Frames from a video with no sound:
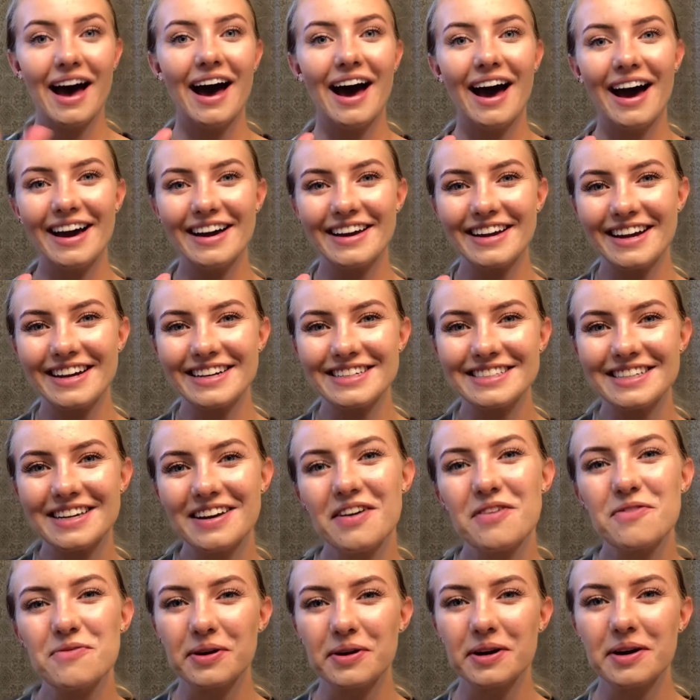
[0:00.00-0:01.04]
Hi guys,
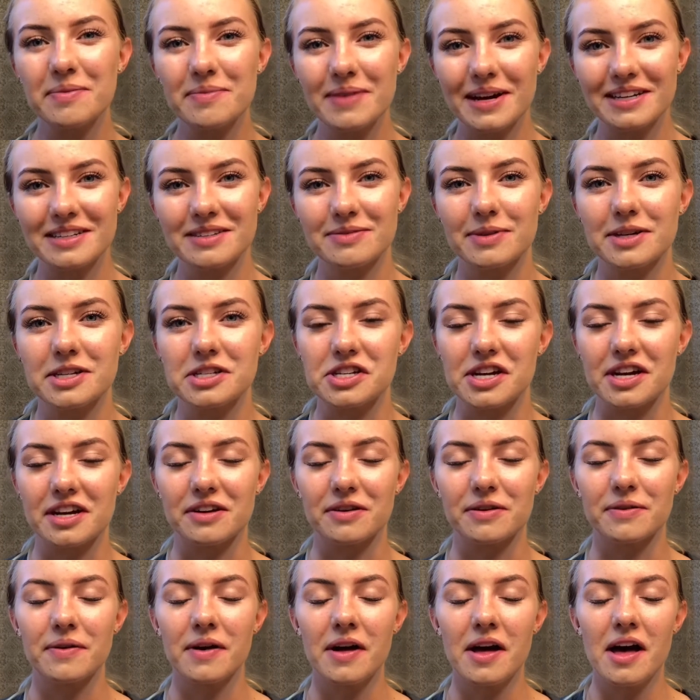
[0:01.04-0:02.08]
welcome back to my channel.